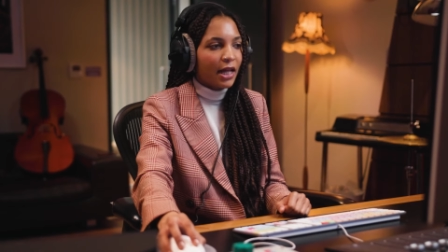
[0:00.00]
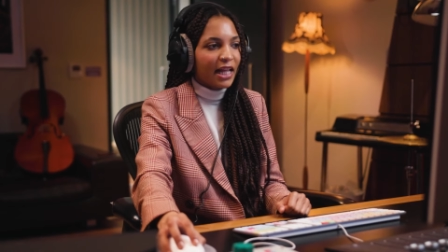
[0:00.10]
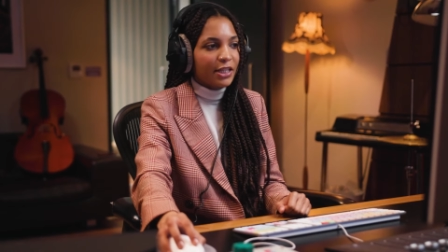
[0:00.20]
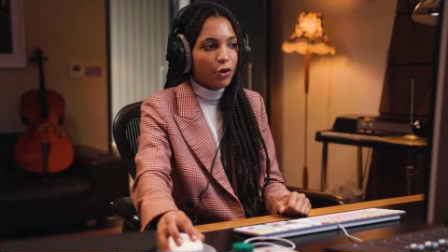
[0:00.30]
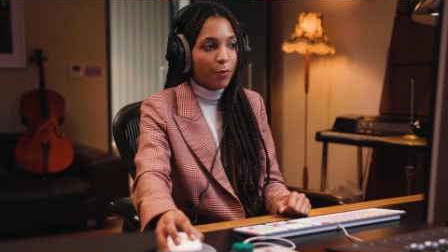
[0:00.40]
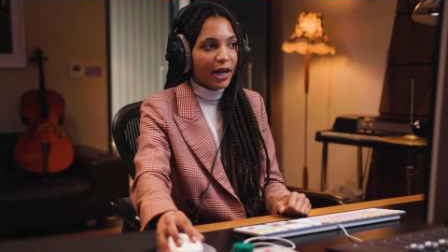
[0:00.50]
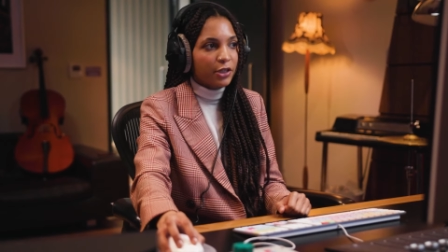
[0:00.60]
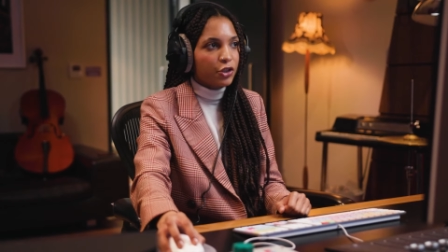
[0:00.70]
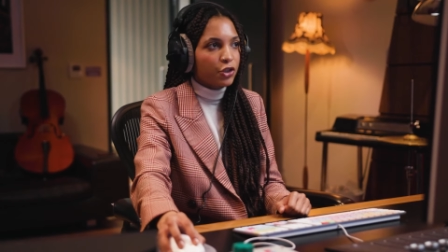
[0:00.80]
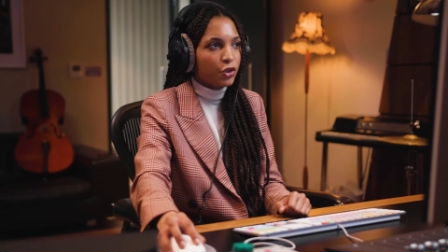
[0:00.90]
Let's go back
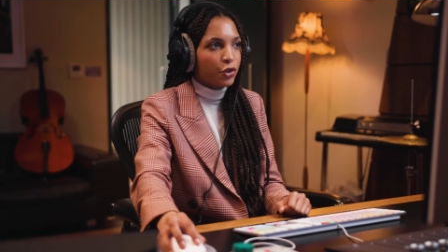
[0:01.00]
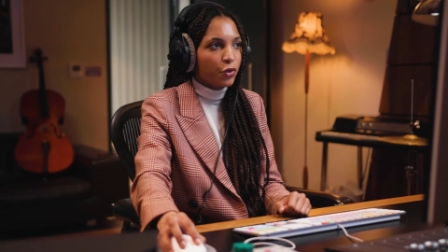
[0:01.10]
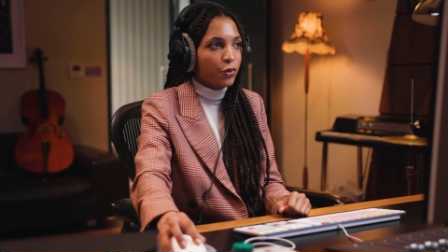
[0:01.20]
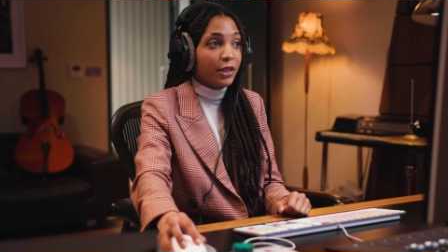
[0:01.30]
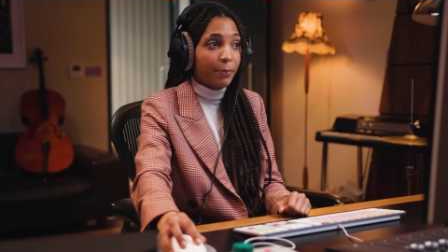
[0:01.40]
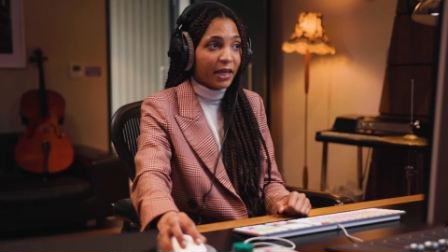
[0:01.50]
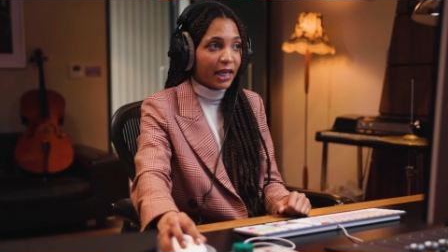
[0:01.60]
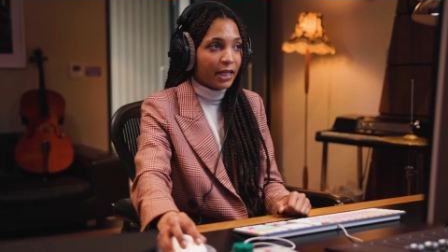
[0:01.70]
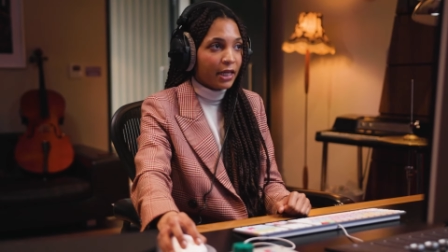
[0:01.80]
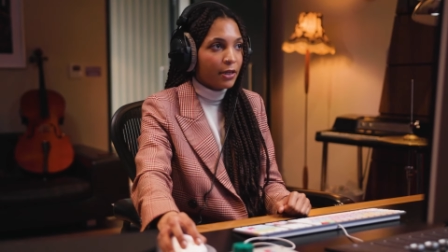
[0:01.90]
to the
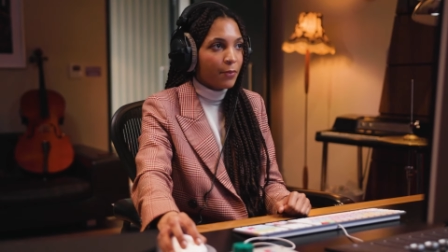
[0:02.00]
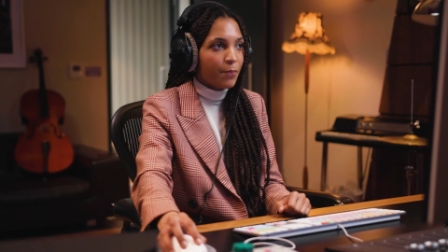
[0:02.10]
beginning.